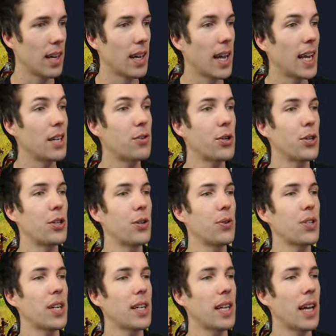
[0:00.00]

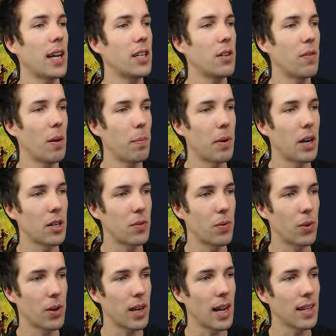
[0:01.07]
Introducing the Age of Empires
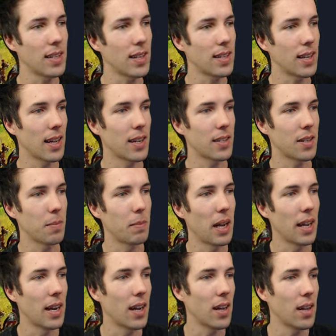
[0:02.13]
four content editor
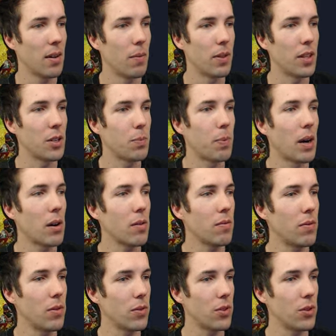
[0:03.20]
beta. With this
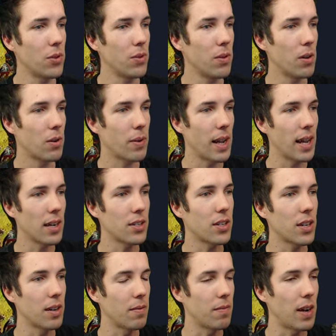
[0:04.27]
powerful tool, creators
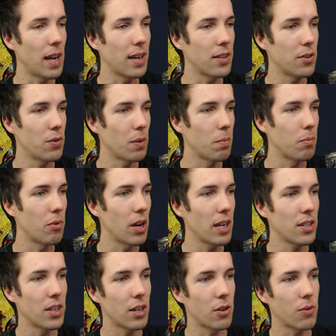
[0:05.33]
are invited to
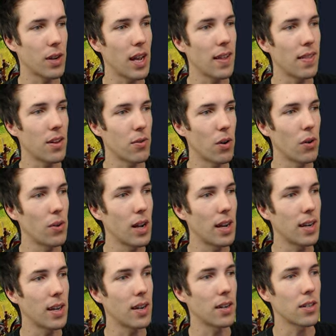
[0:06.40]
embrace and create their own
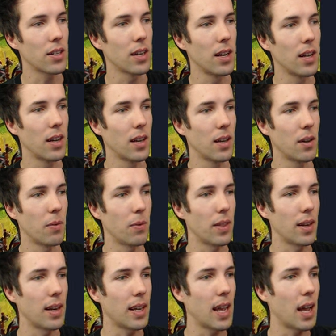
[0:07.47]
ideas
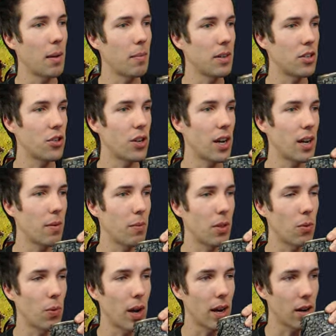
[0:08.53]
within the game and share them with the
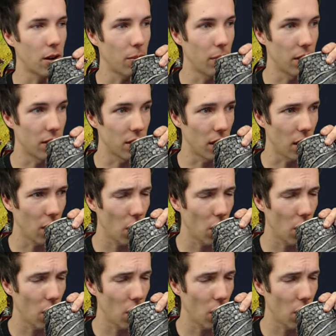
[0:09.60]
wider community.